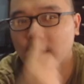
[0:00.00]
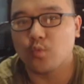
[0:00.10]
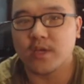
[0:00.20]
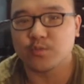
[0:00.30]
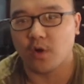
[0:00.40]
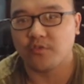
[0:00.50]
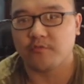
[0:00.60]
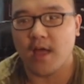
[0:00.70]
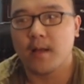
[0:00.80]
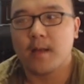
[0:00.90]
week's worth
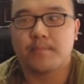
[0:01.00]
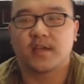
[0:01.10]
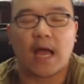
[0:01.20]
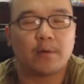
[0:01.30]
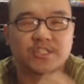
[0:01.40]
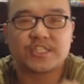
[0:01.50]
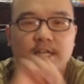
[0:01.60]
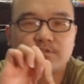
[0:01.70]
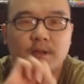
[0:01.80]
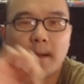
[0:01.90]
of that because I was
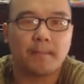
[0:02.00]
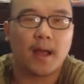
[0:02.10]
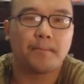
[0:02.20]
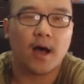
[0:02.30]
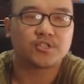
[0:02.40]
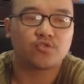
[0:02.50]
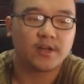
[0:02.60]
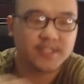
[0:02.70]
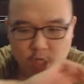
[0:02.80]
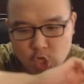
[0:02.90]
scheduling my boss
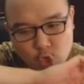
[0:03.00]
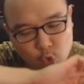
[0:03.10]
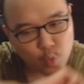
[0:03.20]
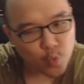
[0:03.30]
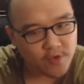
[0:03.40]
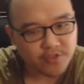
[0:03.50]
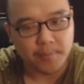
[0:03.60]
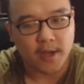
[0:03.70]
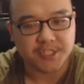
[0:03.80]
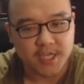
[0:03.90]
runs with the
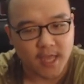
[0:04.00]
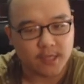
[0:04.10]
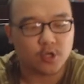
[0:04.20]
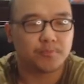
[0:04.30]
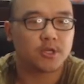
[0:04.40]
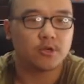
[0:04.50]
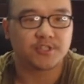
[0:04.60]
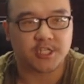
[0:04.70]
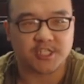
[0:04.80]
Punch King and Guild PQ sessions